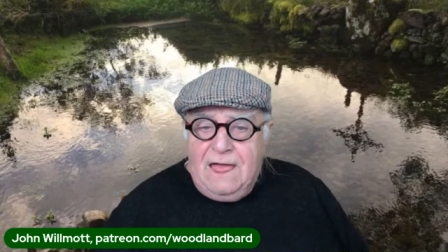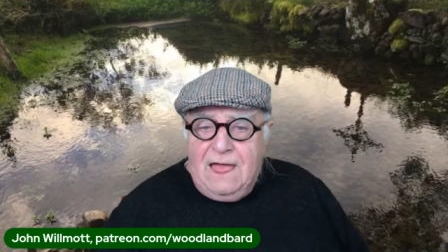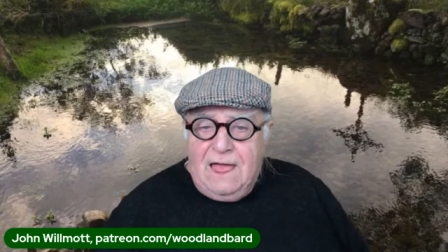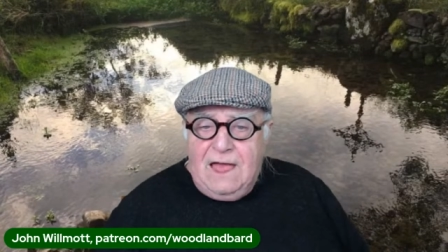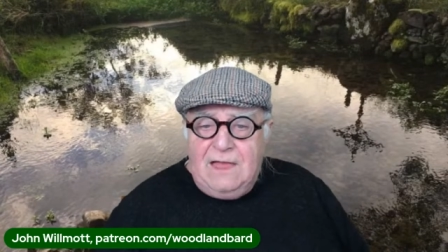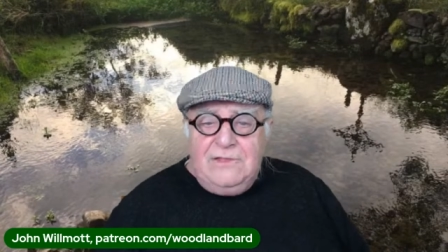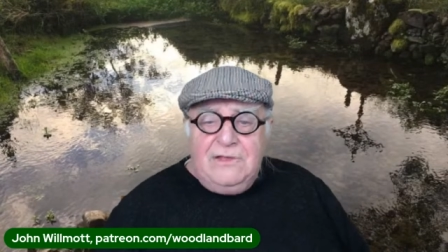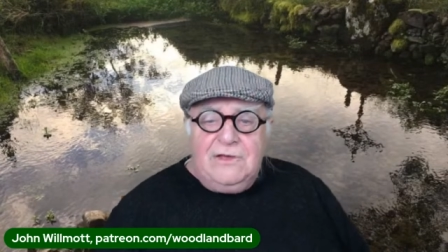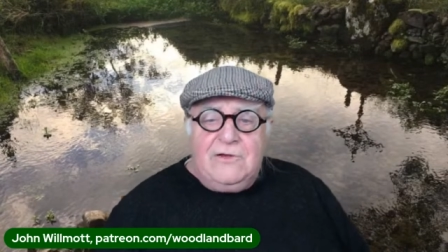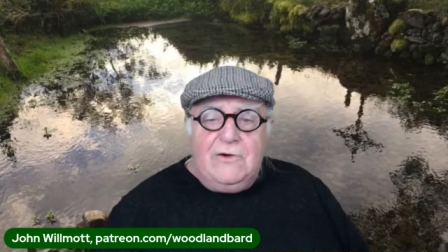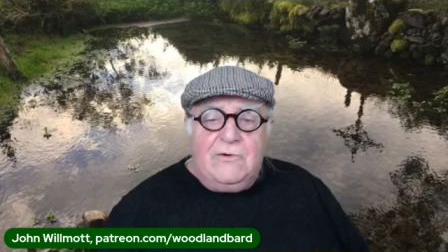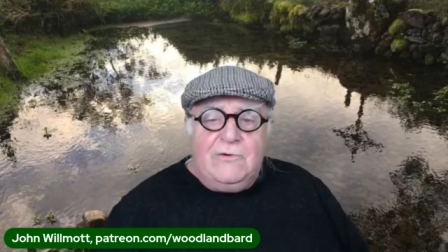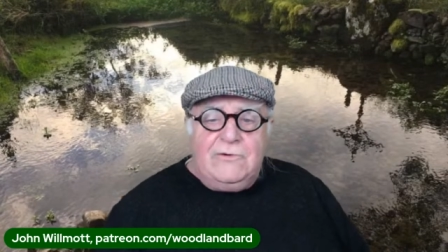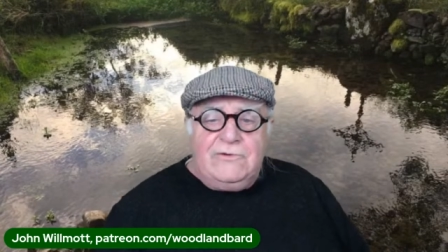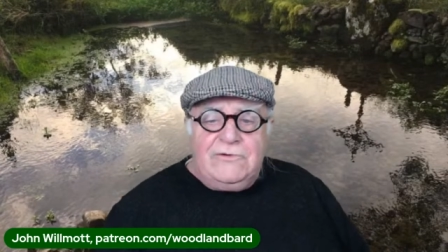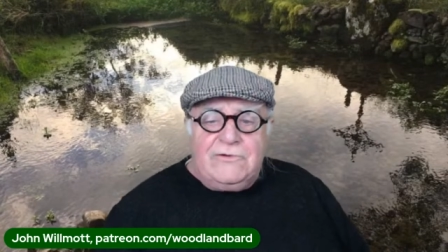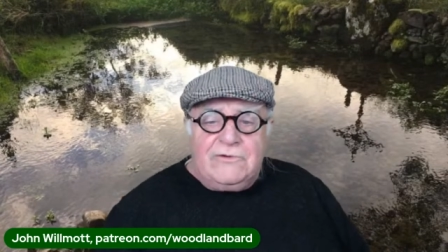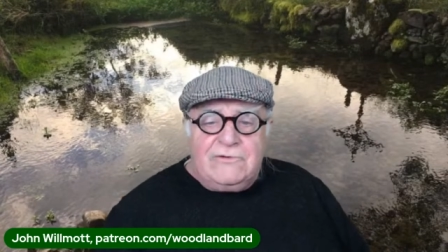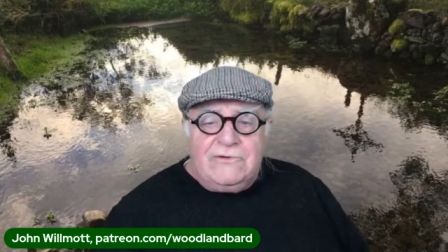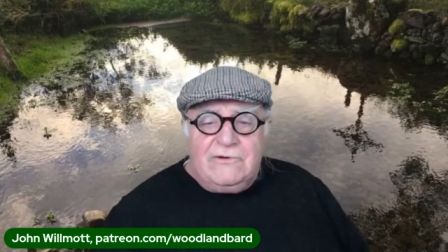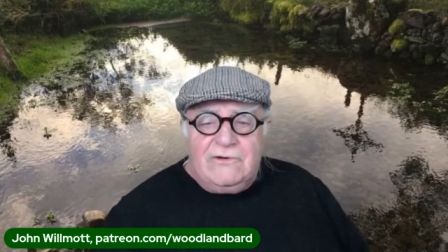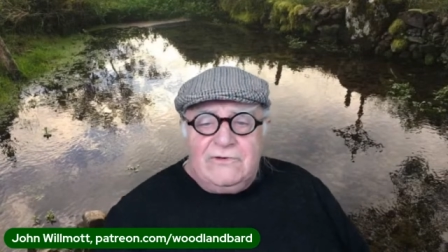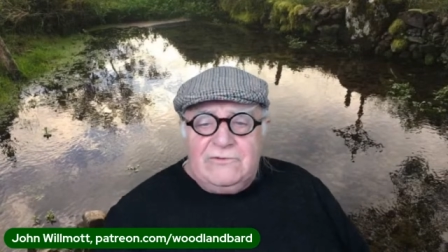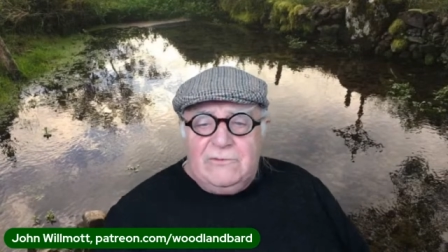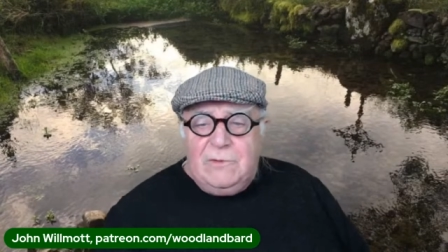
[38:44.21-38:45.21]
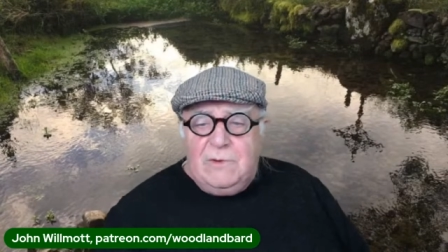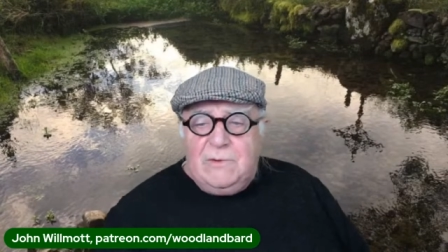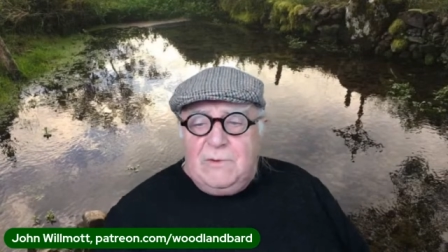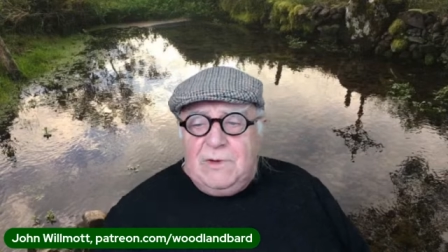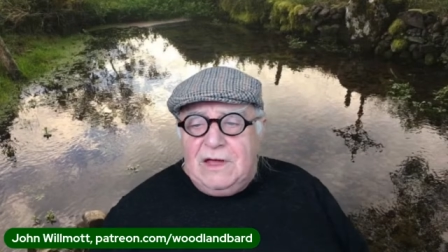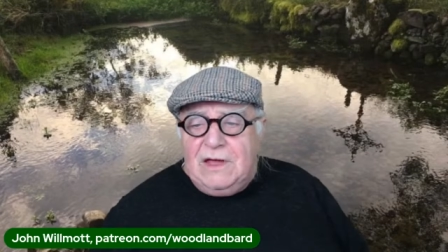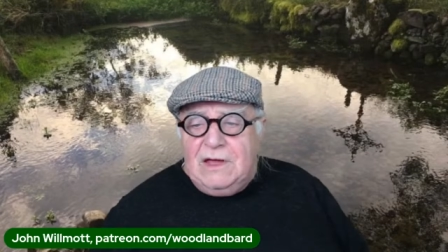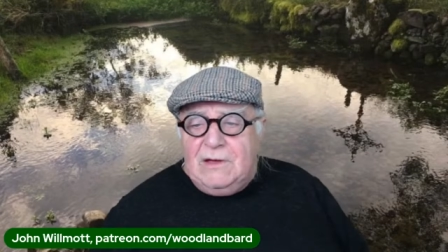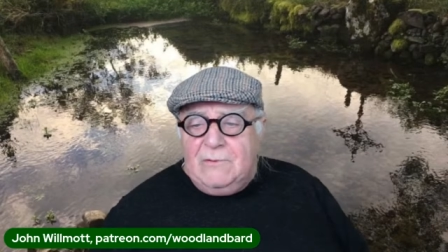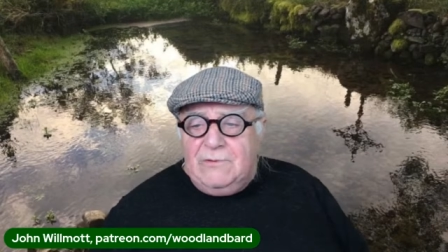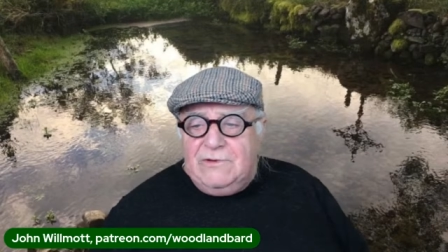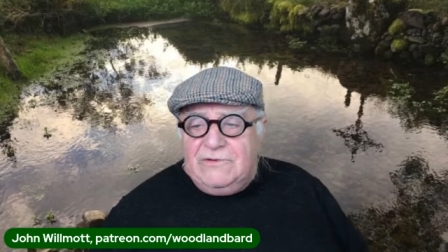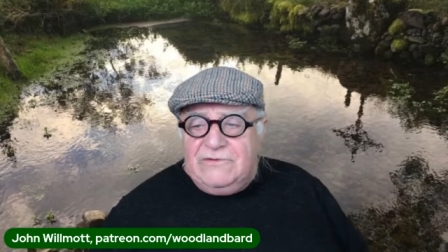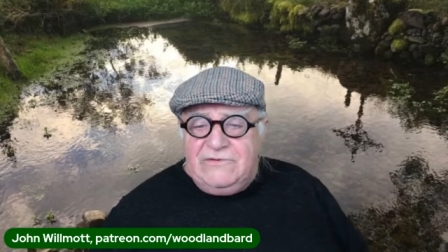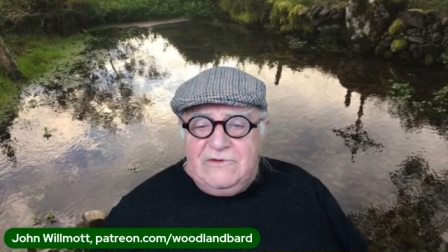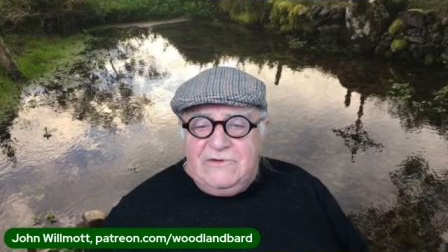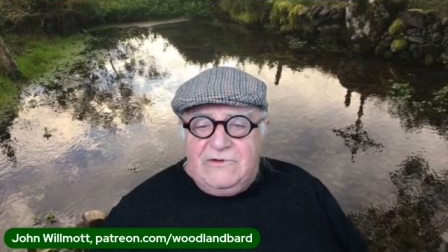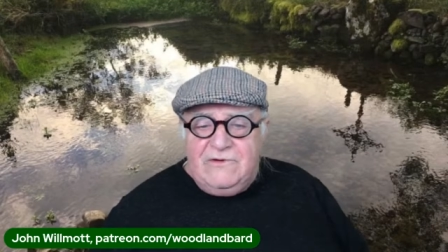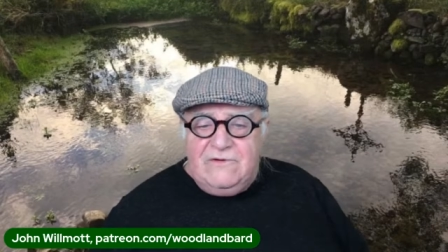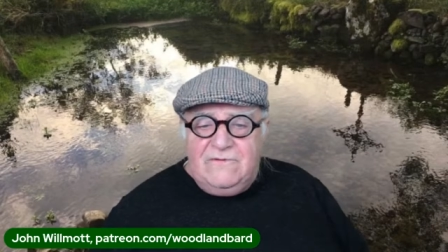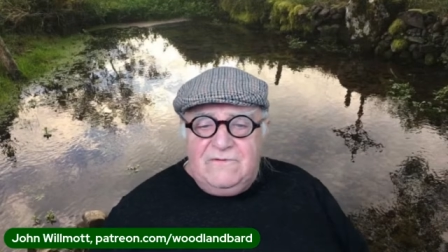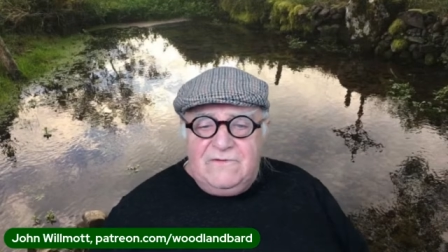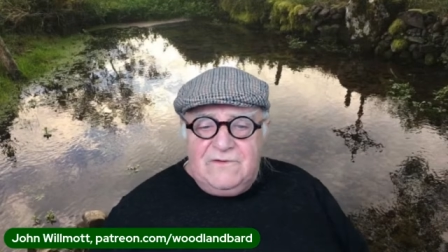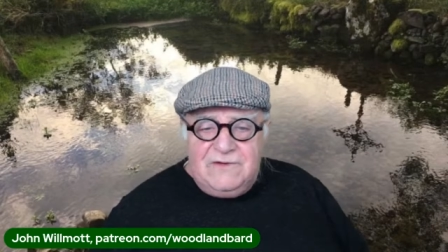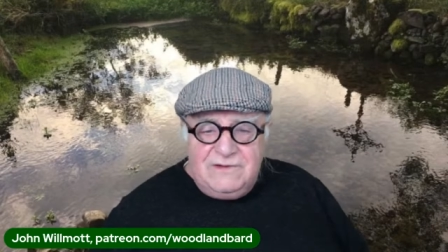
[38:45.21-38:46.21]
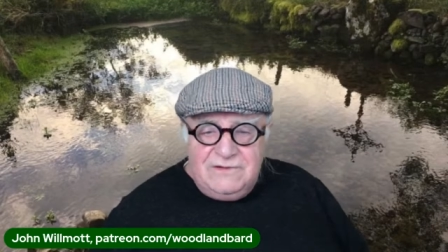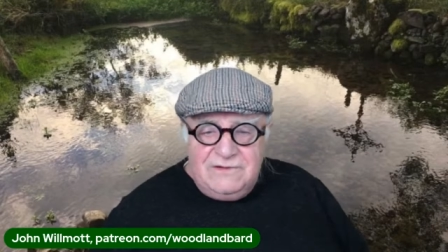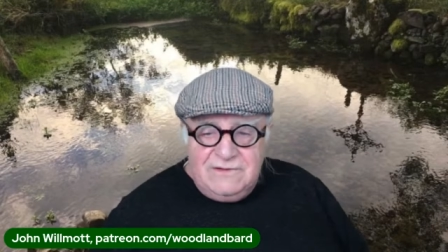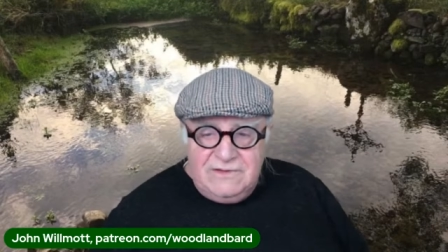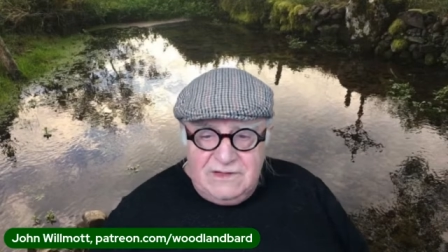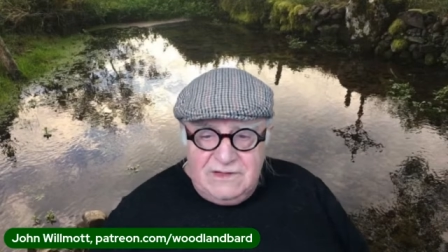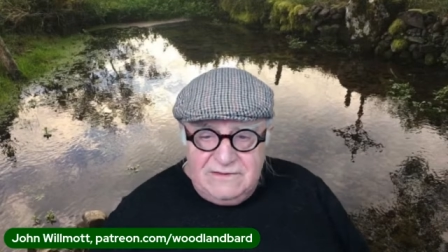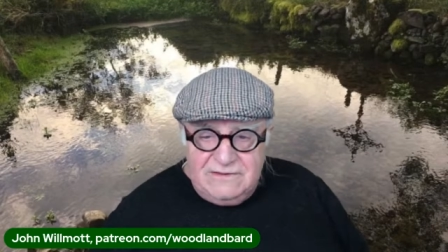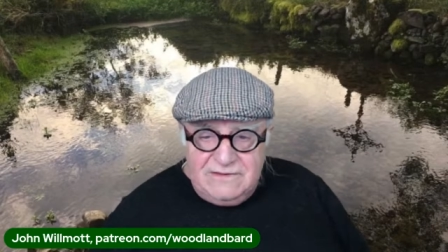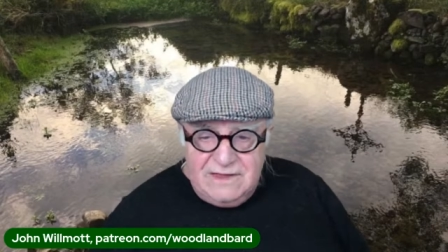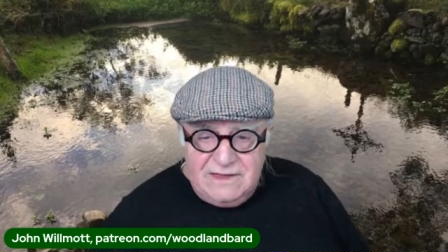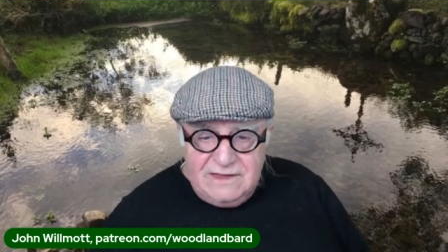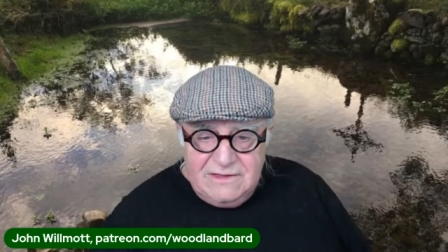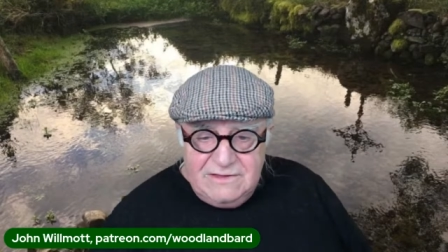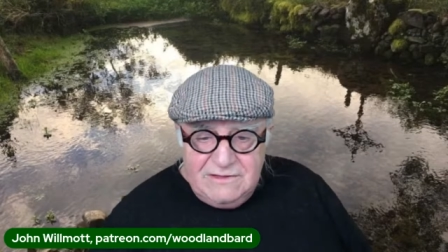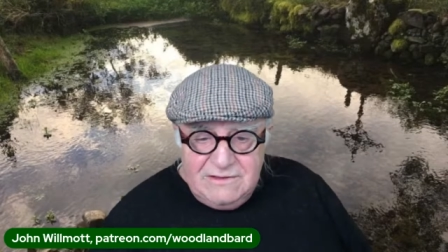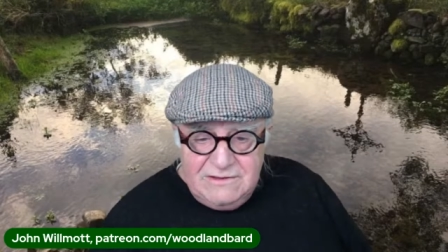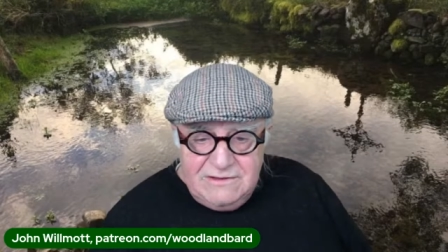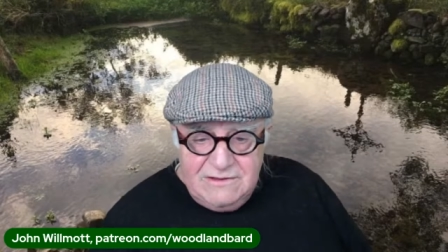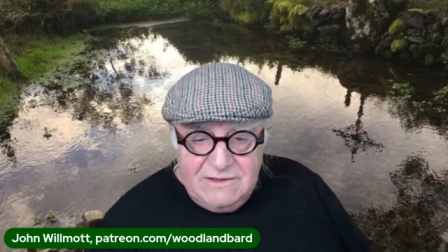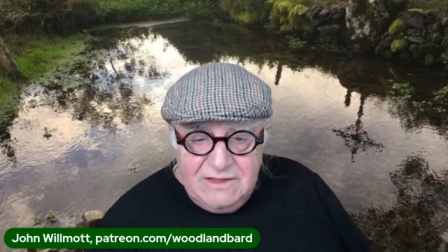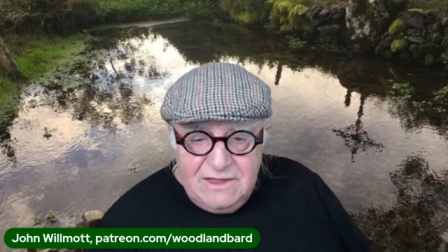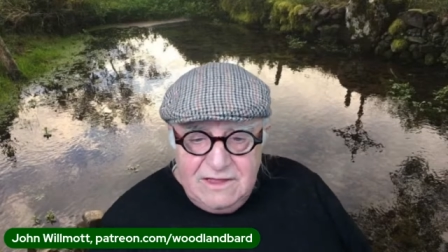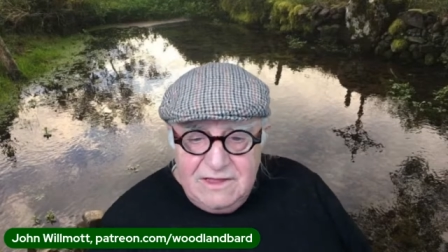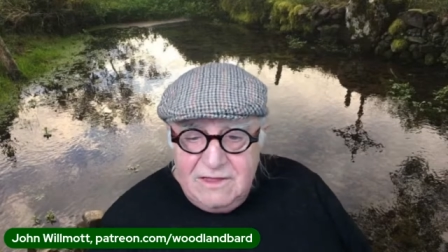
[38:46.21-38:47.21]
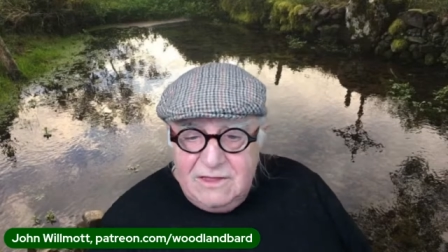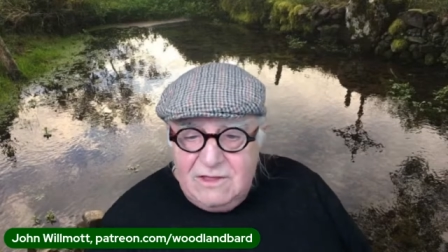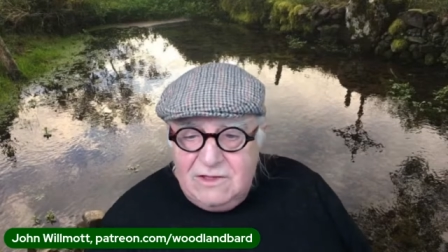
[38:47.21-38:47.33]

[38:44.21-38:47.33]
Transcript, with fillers: And of course, the cross my palm with silver attendant